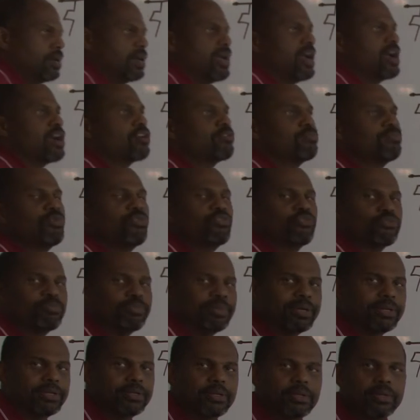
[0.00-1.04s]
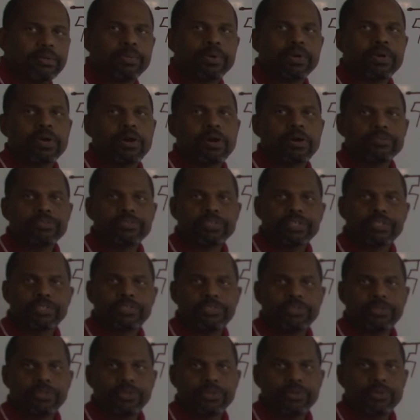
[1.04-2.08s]
Air movement would cause it
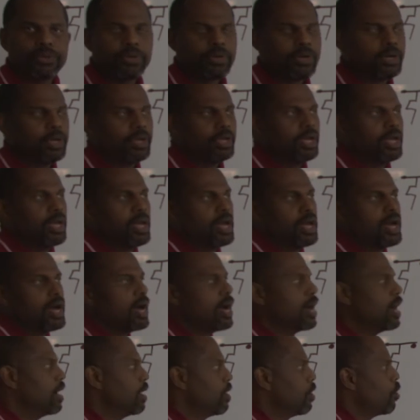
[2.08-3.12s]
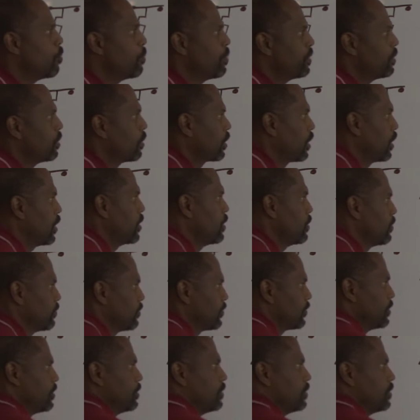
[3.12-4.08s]
to uh, open or close.